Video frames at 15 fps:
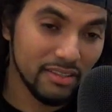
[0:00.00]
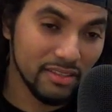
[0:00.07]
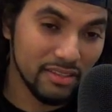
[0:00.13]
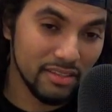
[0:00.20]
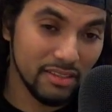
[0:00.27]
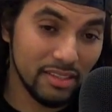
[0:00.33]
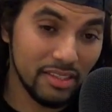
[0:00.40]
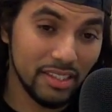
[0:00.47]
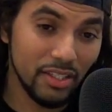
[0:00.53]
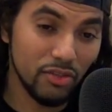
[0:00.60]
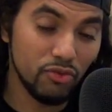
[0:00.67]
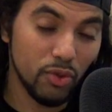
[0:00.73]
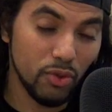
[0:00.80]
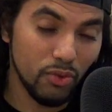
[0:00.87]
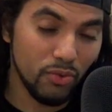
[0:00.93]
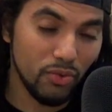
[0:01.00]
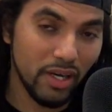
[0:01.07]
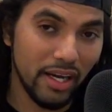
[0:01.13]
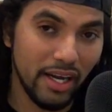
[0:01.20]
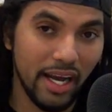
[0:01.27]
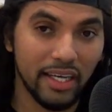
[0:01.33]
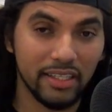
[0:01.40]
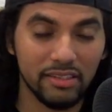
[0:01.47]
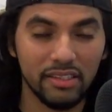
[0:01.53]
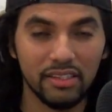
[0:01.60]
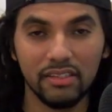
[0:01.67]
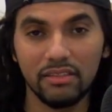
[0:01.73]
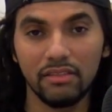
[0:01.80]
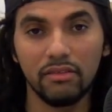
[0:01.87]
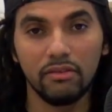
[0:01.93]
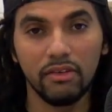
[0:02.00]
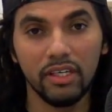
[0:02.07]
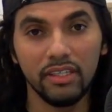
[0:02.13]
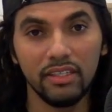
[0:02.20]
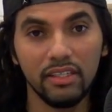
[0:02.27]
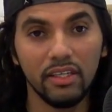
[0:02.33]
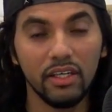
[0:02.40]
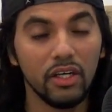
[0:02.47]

Zero action, right?